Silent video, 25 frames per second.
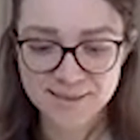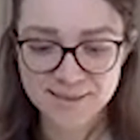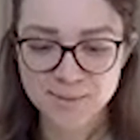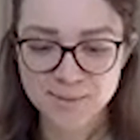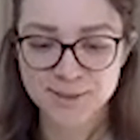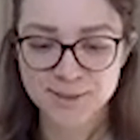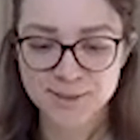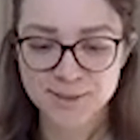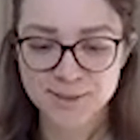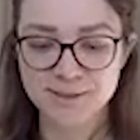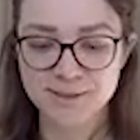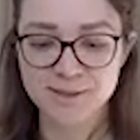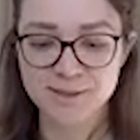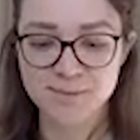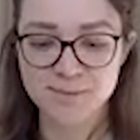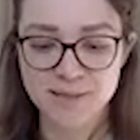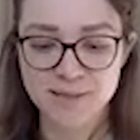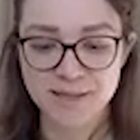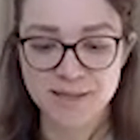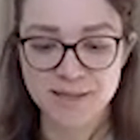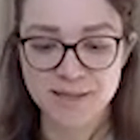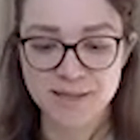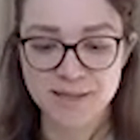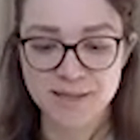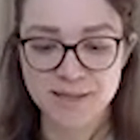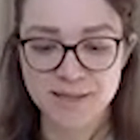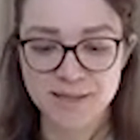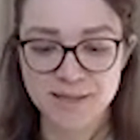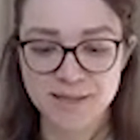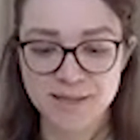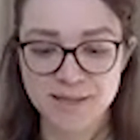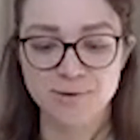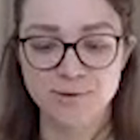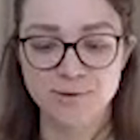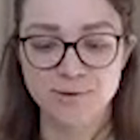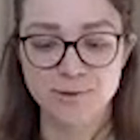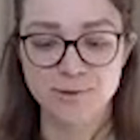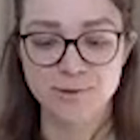A static model is being
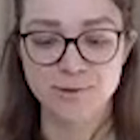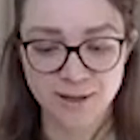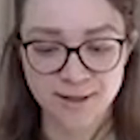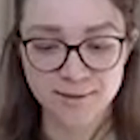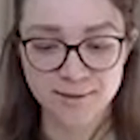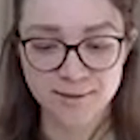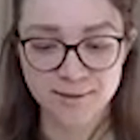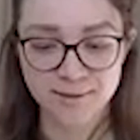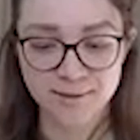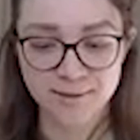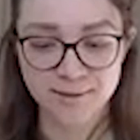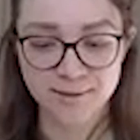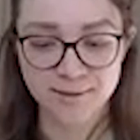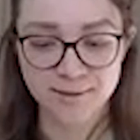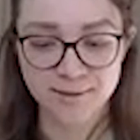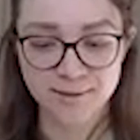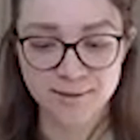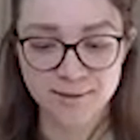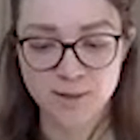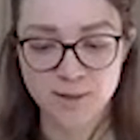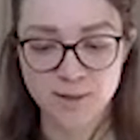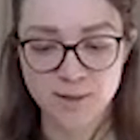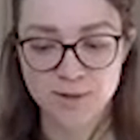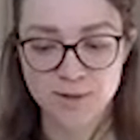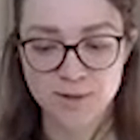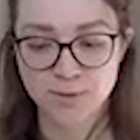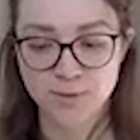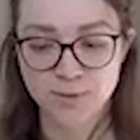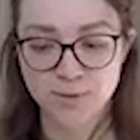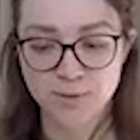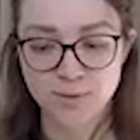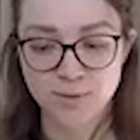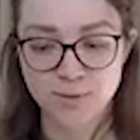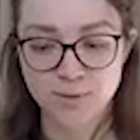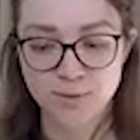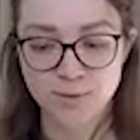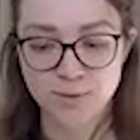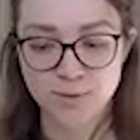trained offline.
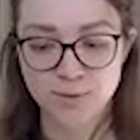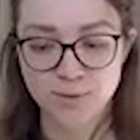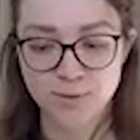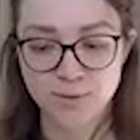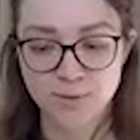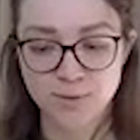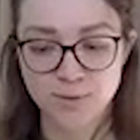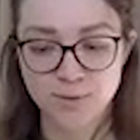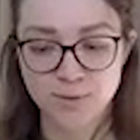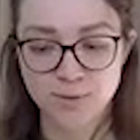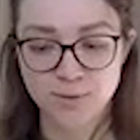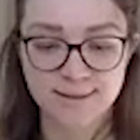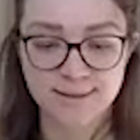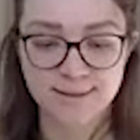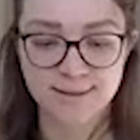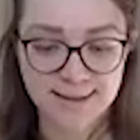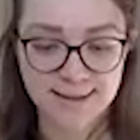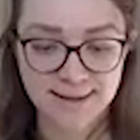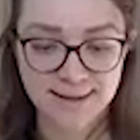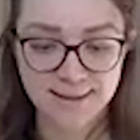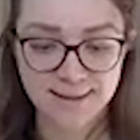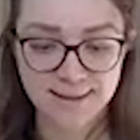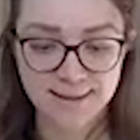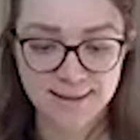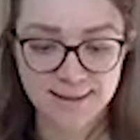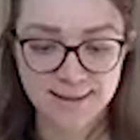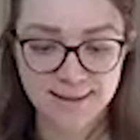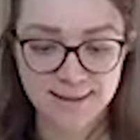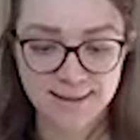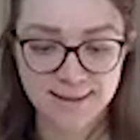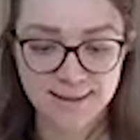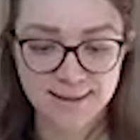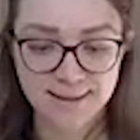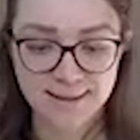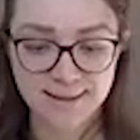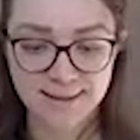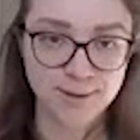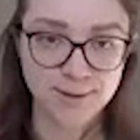So you train it exactly
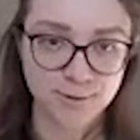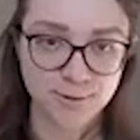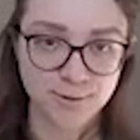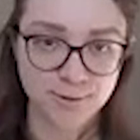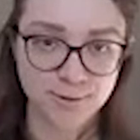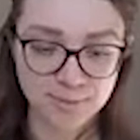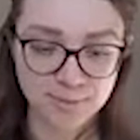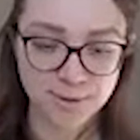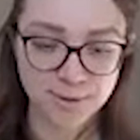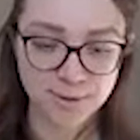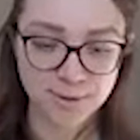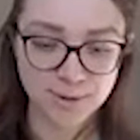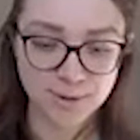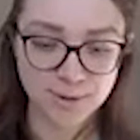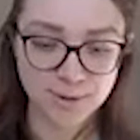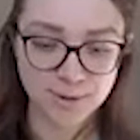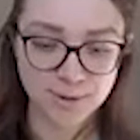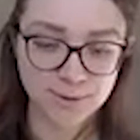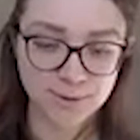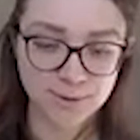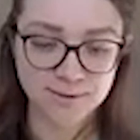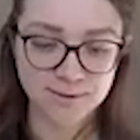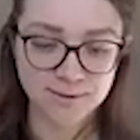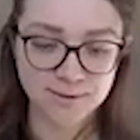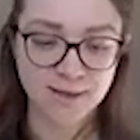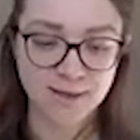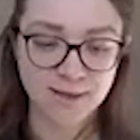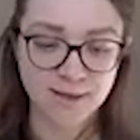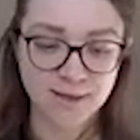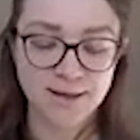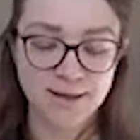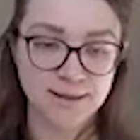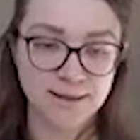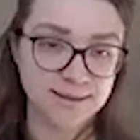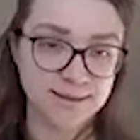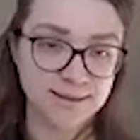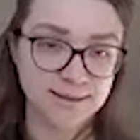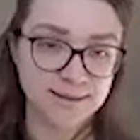once, you upload
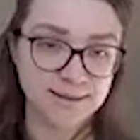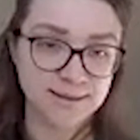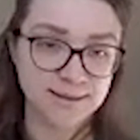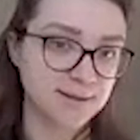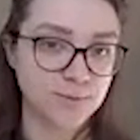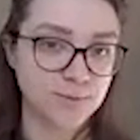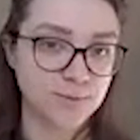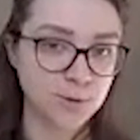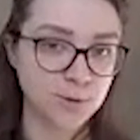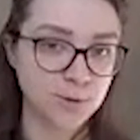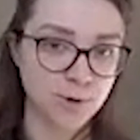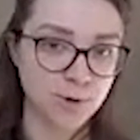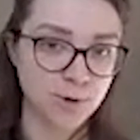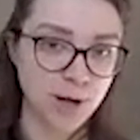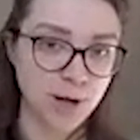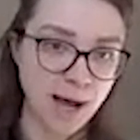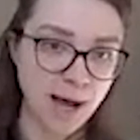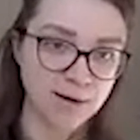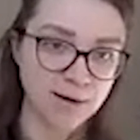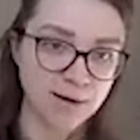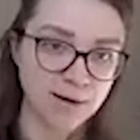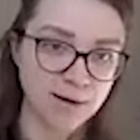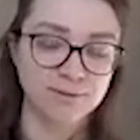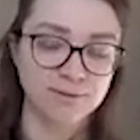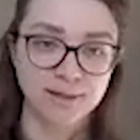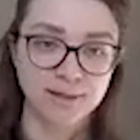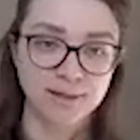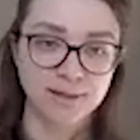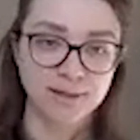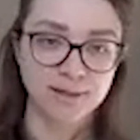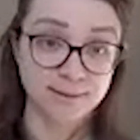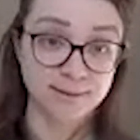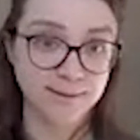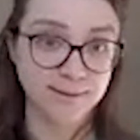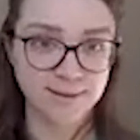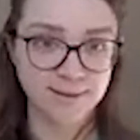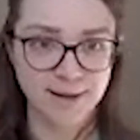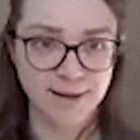it, and this is what you
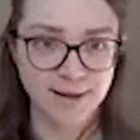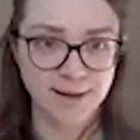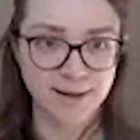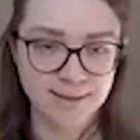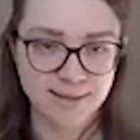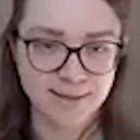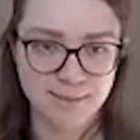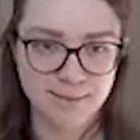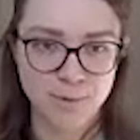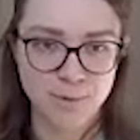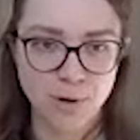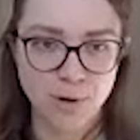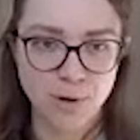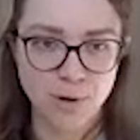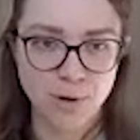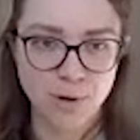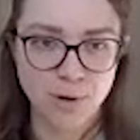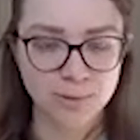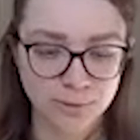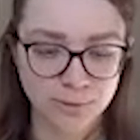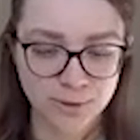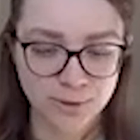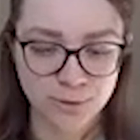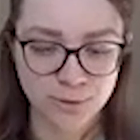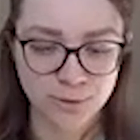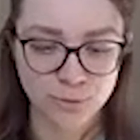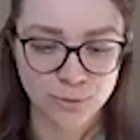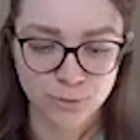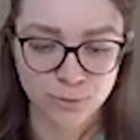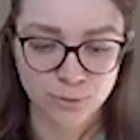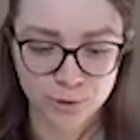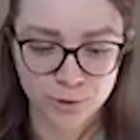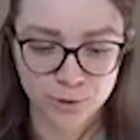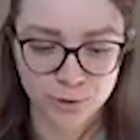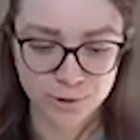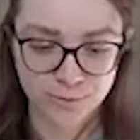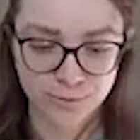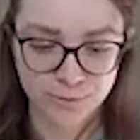have until the next time you
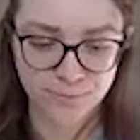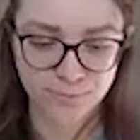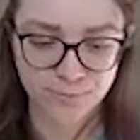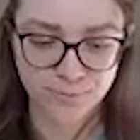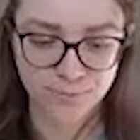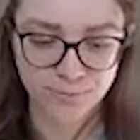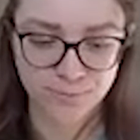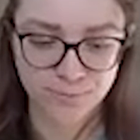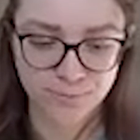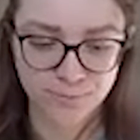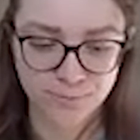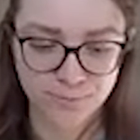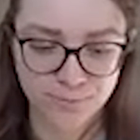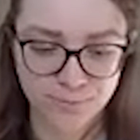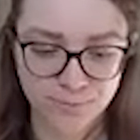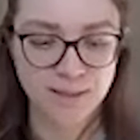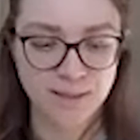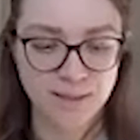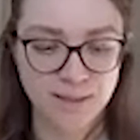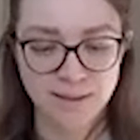upload a new version.